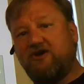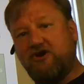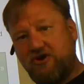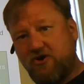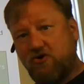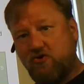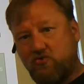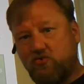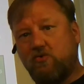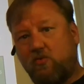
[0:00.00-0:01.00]

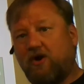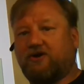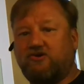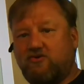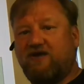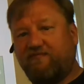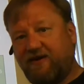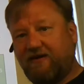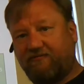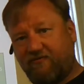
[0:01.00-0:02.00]
know what you have
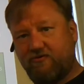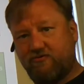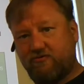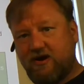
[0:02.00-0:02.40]
been through,